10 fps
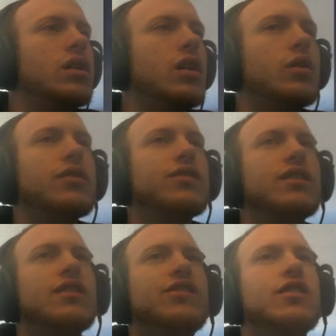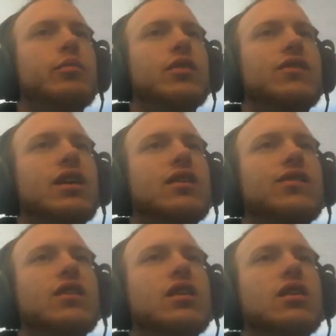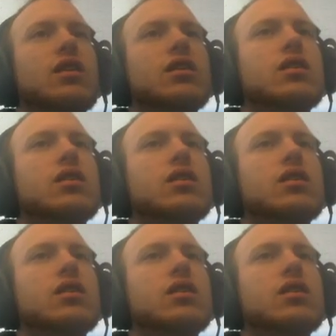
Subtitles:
we're just gonna ship our 10s here.